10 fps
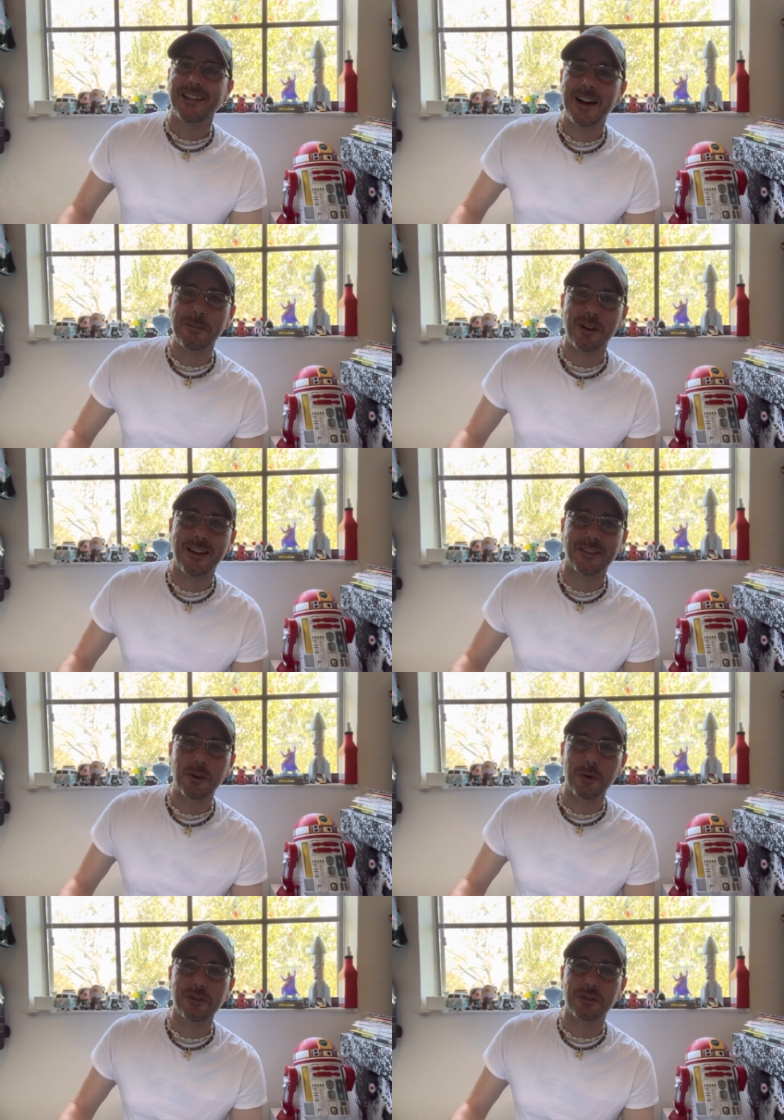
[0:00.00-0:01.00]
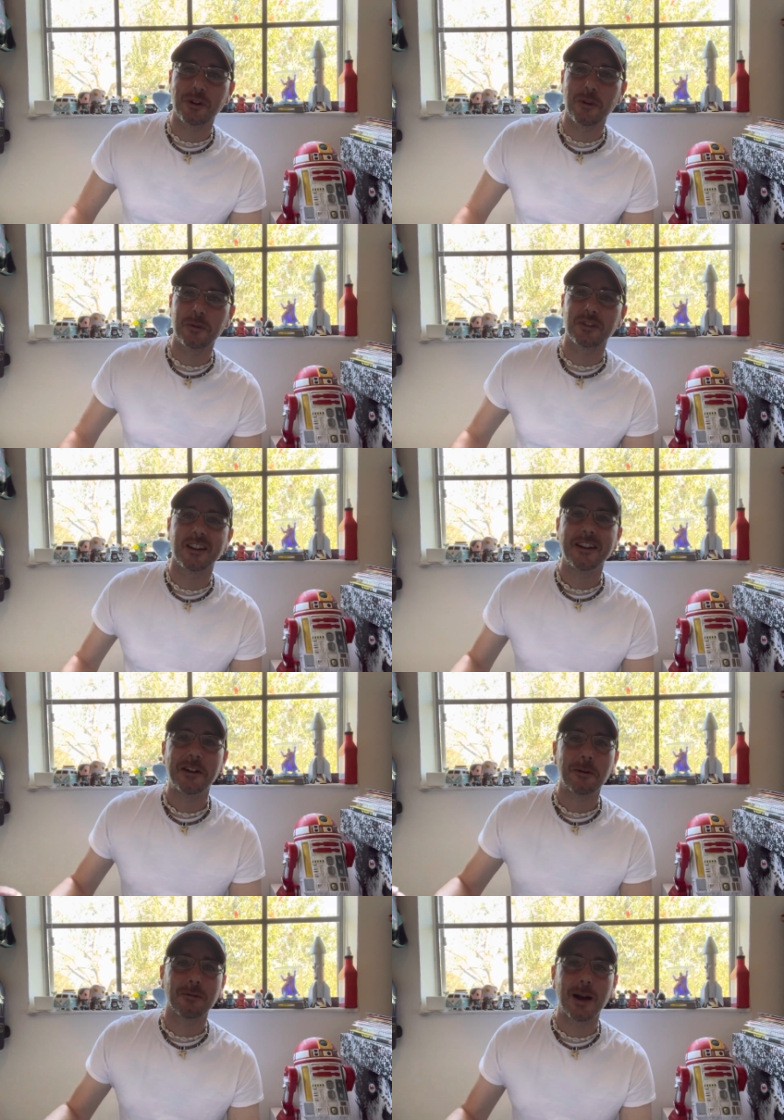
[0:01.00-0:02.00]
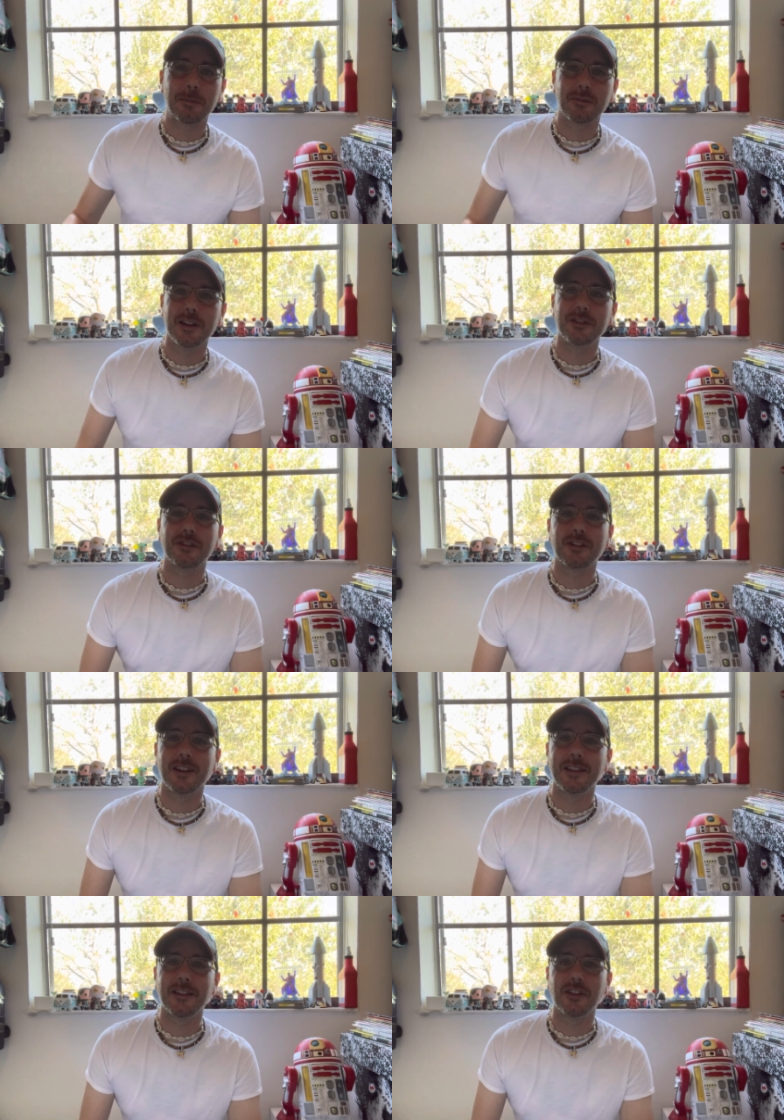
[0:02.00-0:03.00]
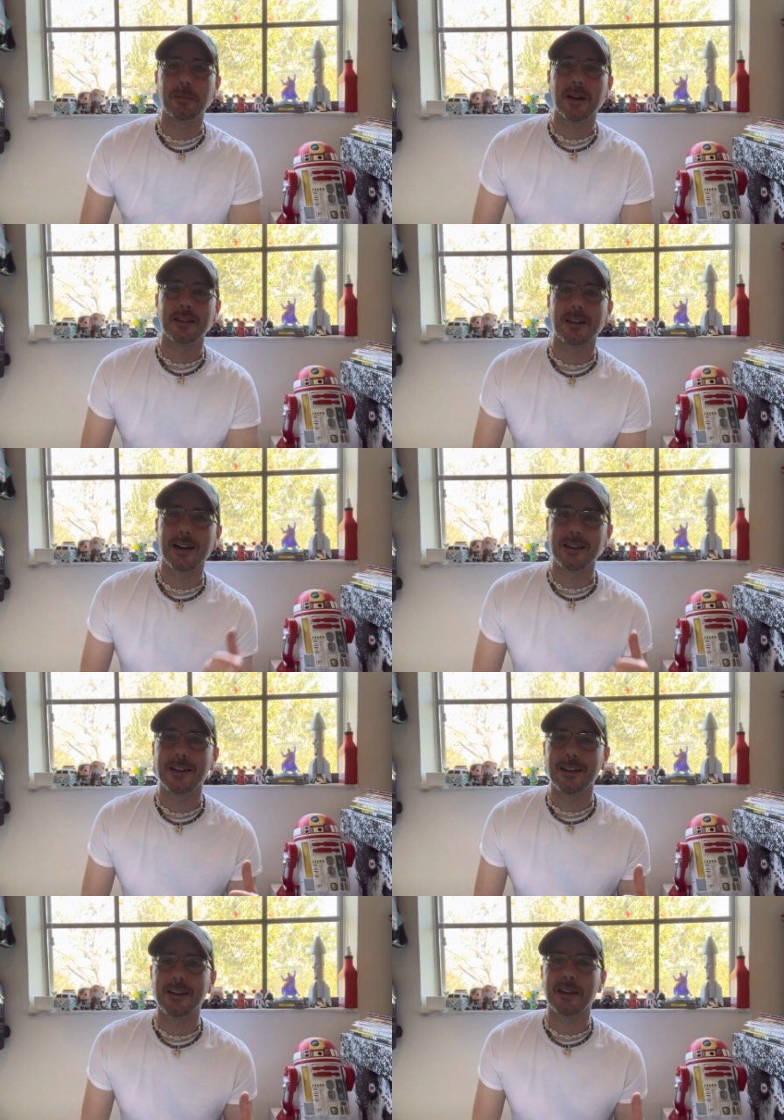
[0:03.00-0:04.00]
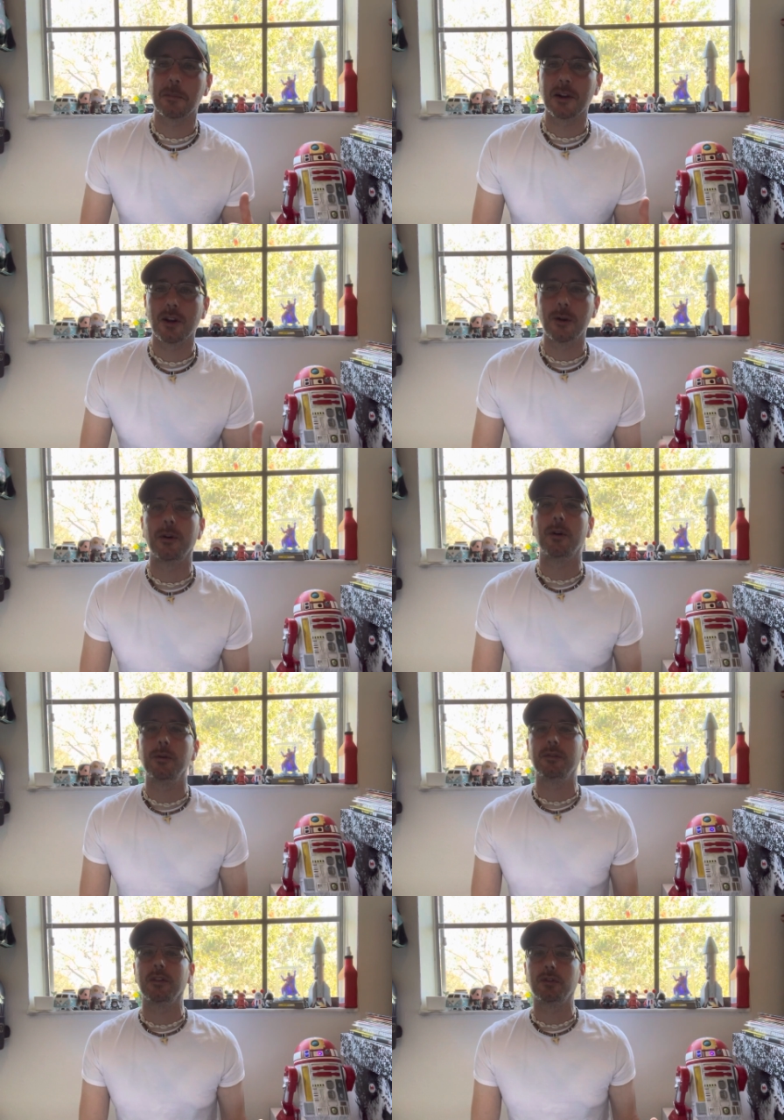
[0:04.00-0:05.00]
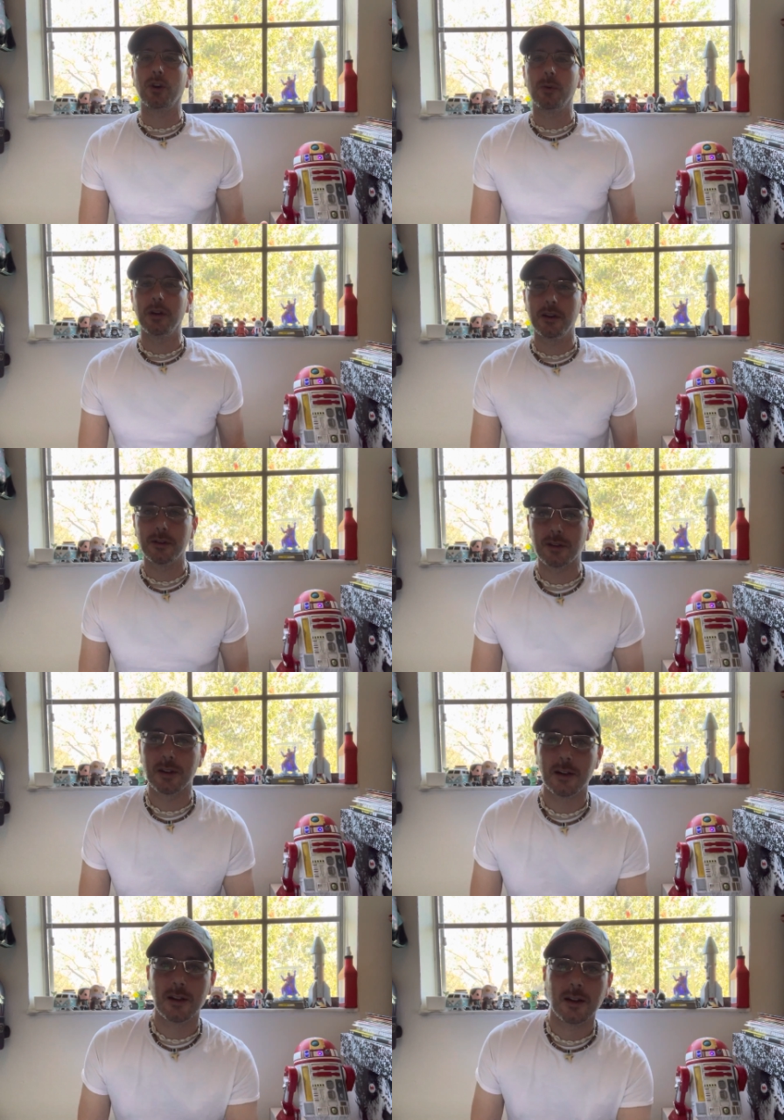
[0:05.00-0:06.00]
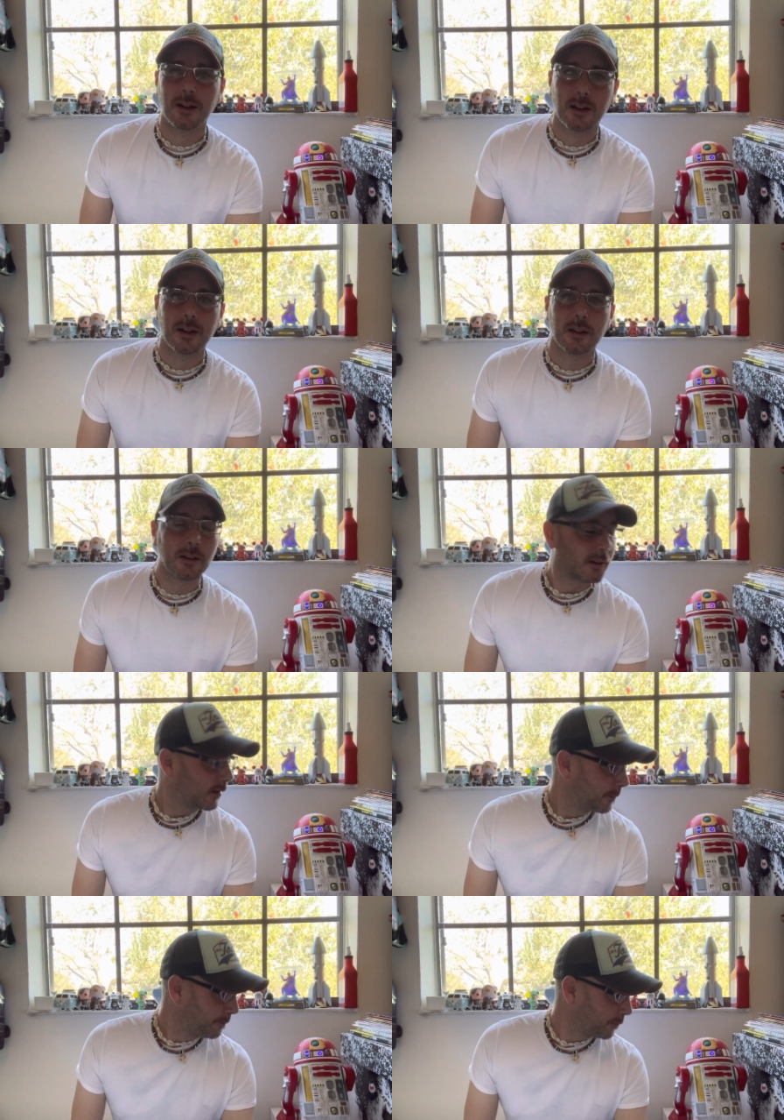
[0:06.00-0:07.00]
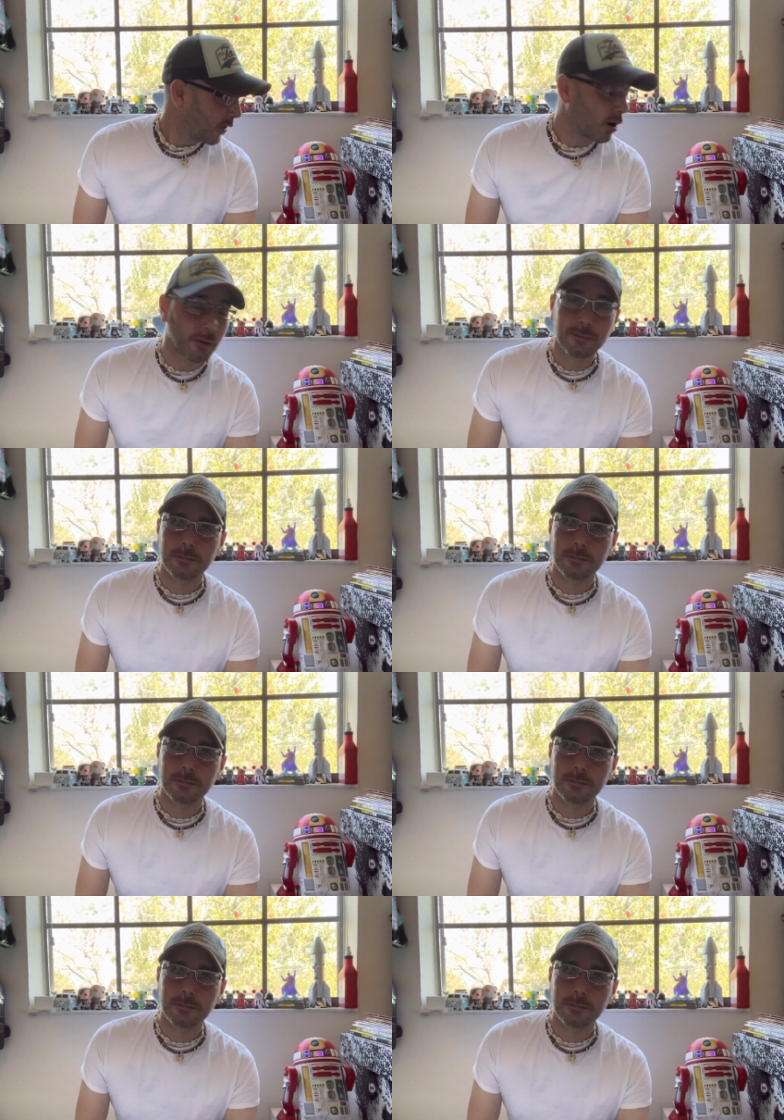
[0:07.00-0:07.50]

I'm, of course, your host, Rob French, and this is my sidekick, my co-host, as always, our